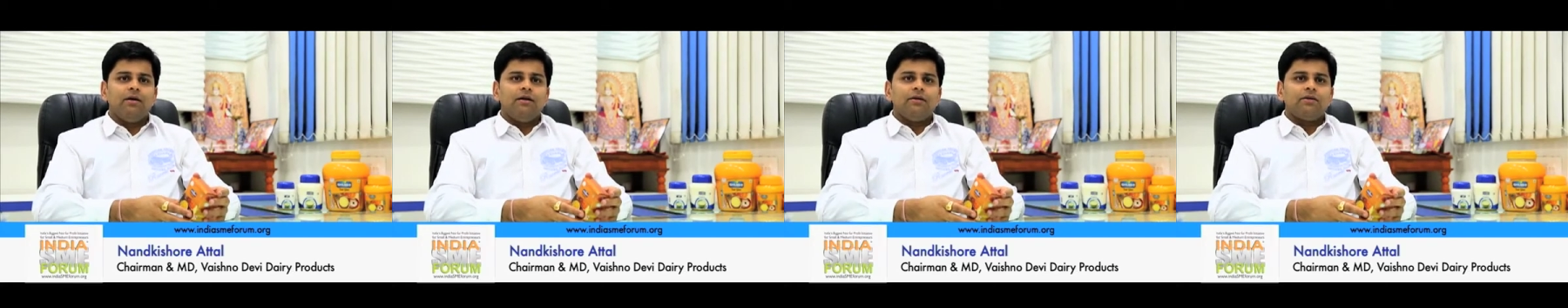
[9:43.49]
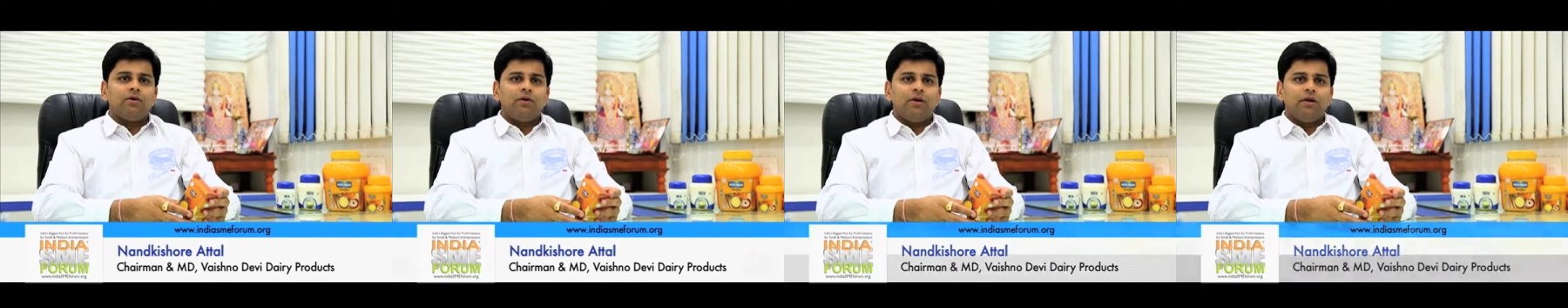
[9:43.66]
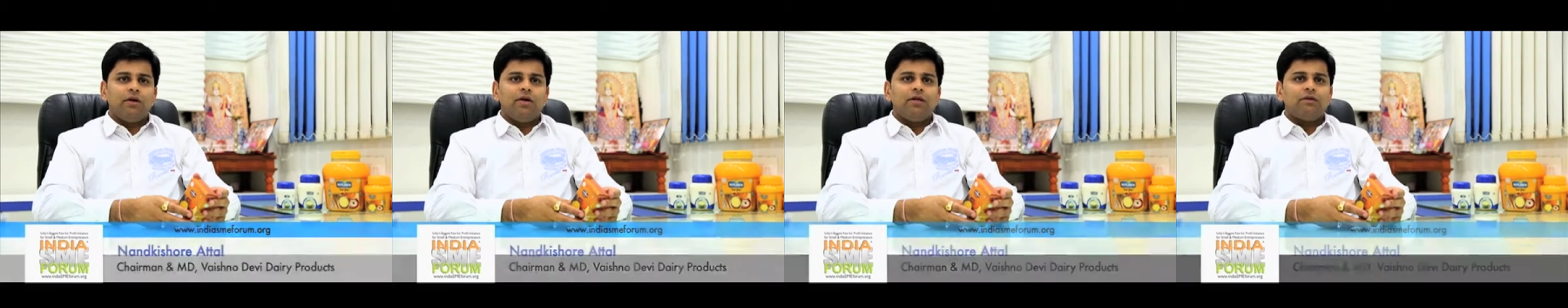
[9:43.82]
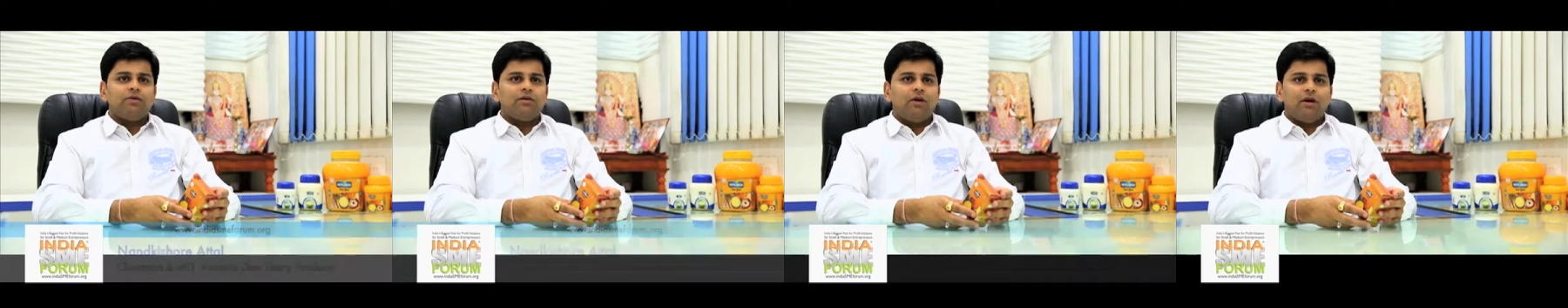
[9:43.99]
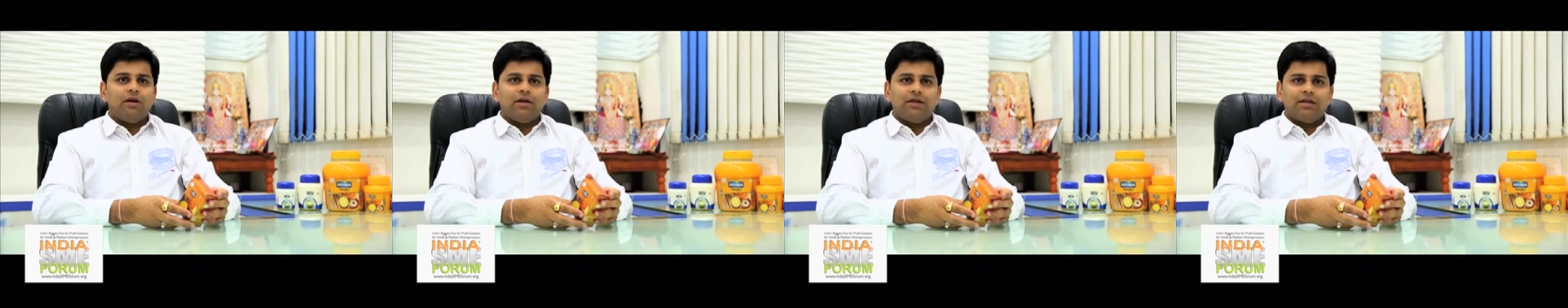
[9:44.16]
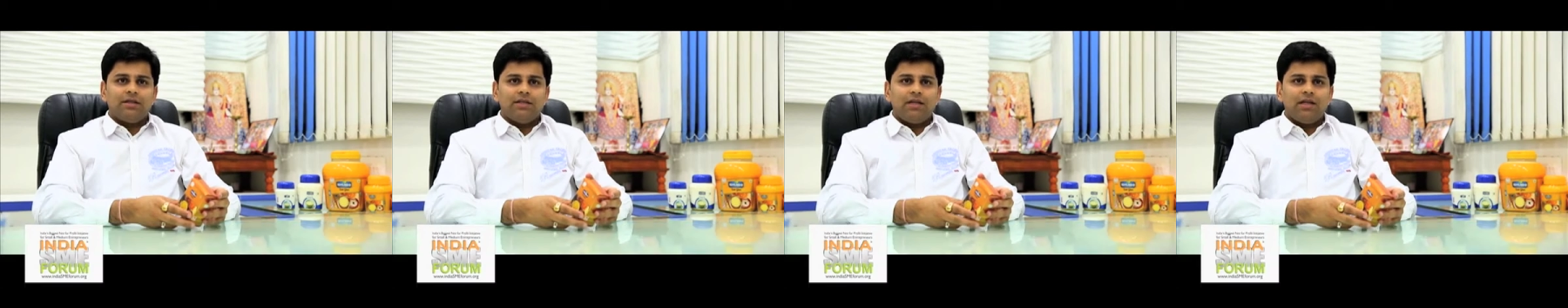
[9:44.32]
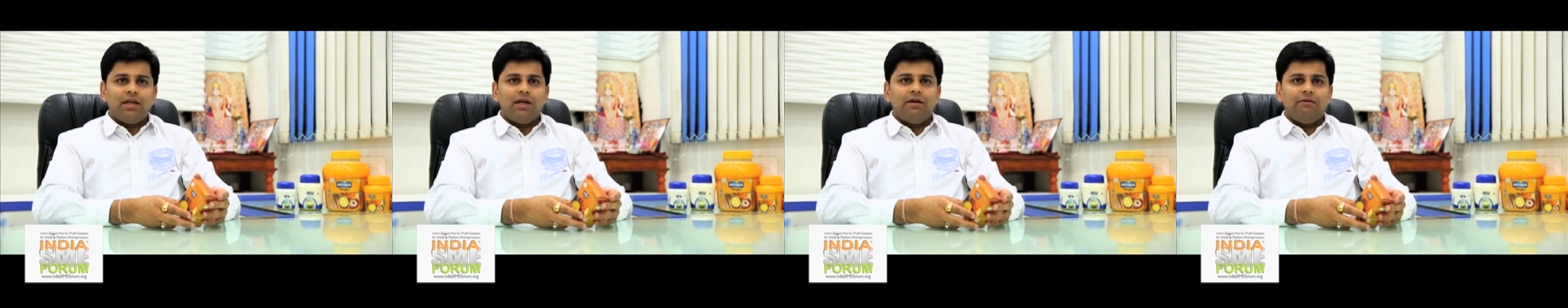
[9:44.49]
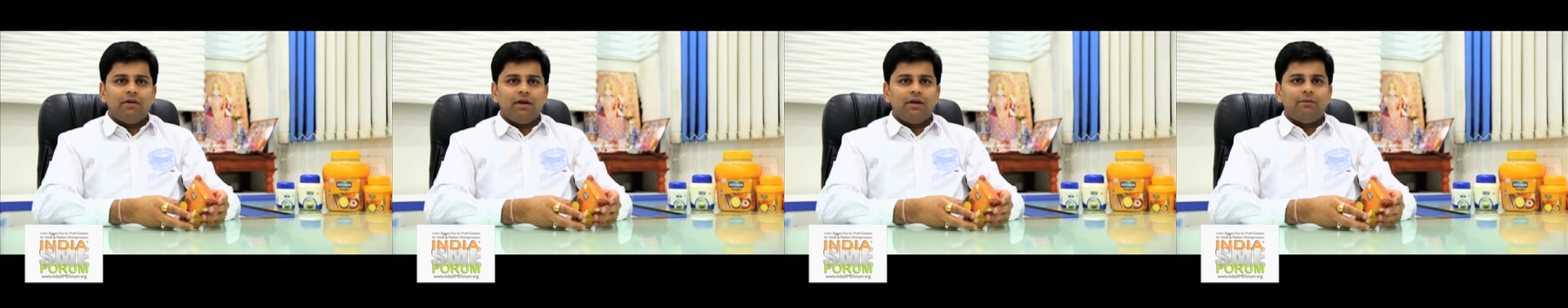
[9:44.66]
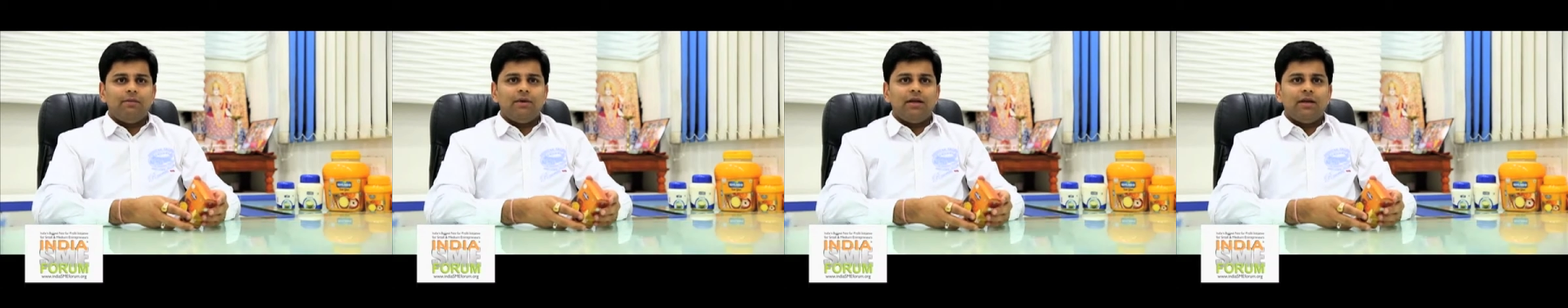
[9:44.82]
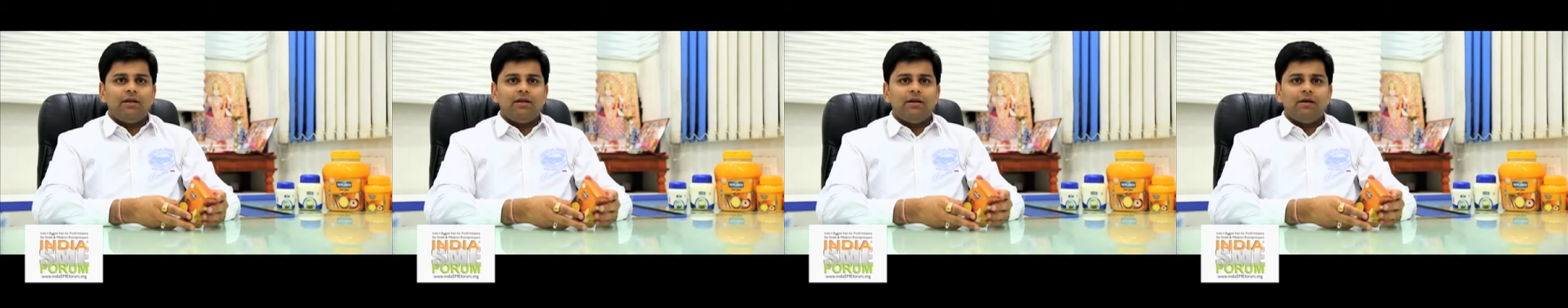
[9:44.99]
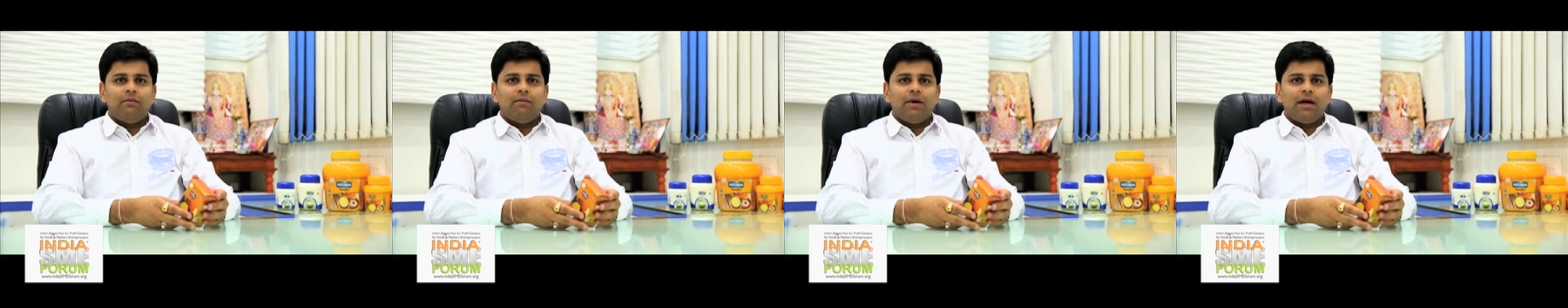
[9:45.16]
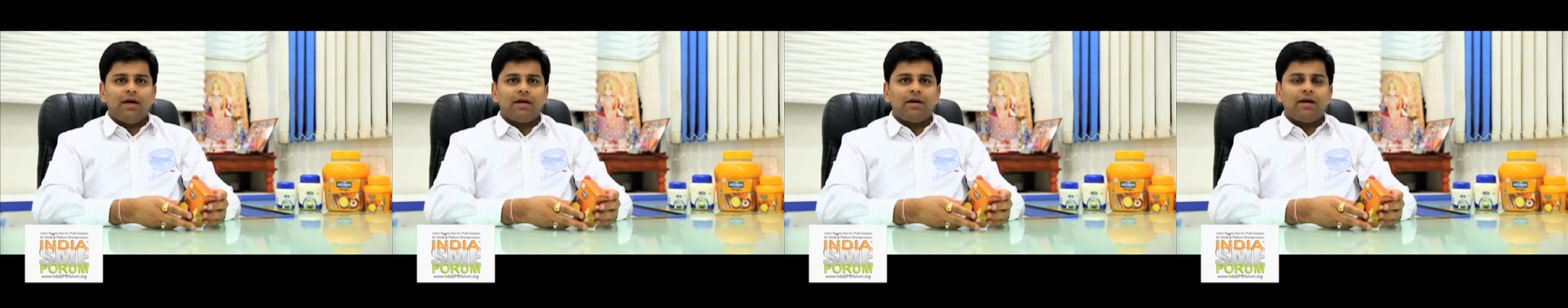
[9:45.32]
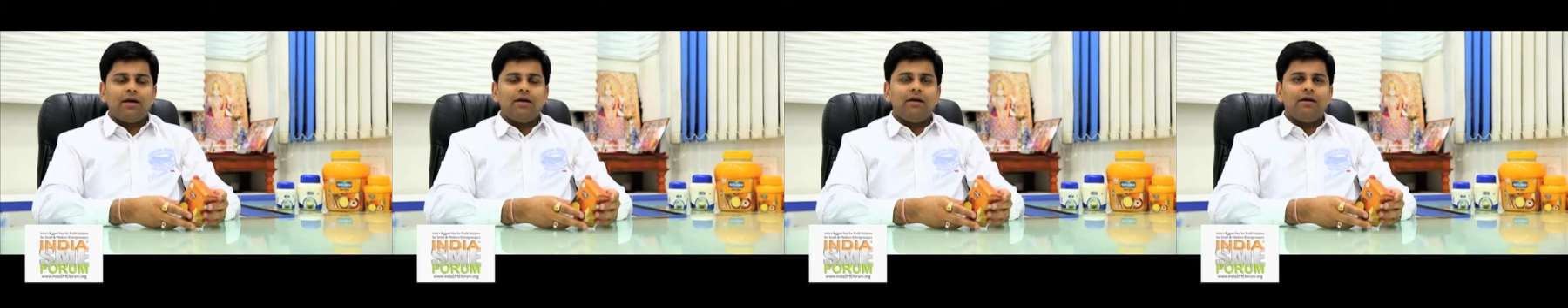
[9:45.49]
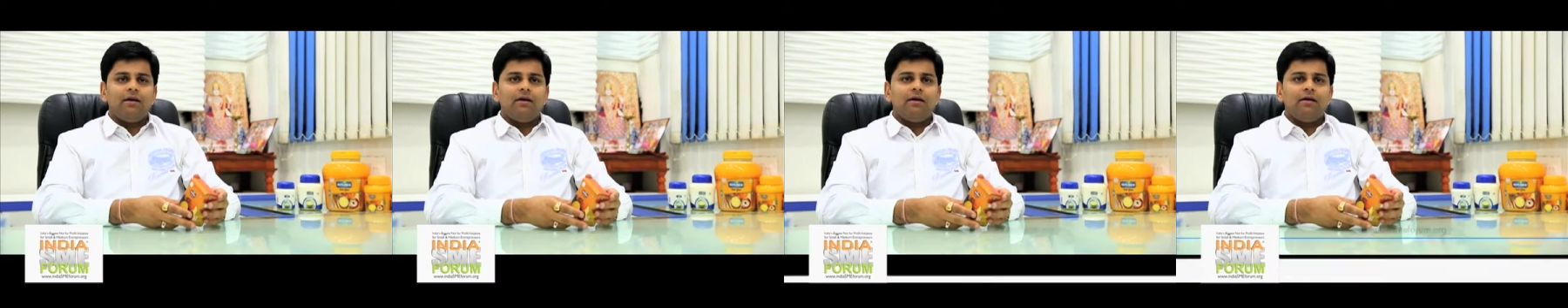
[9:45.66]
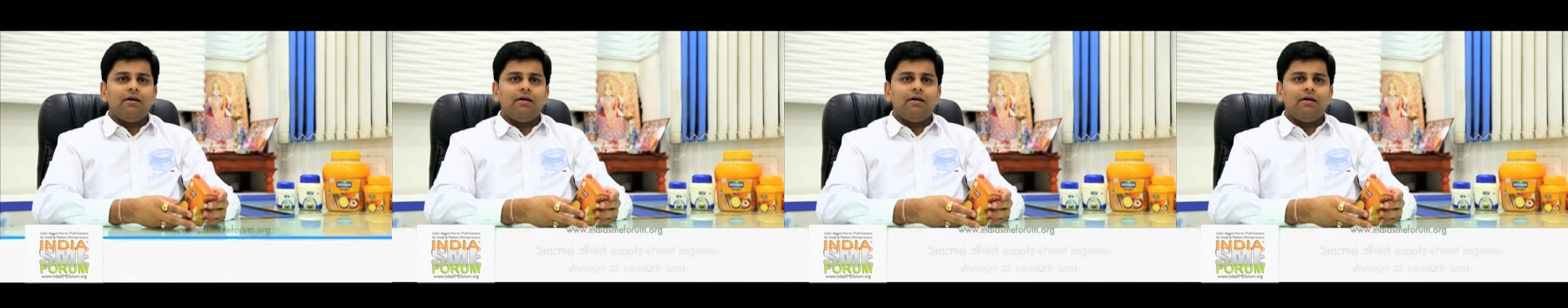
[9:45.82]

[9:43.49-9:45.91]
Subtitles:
So it is not easily available in the market.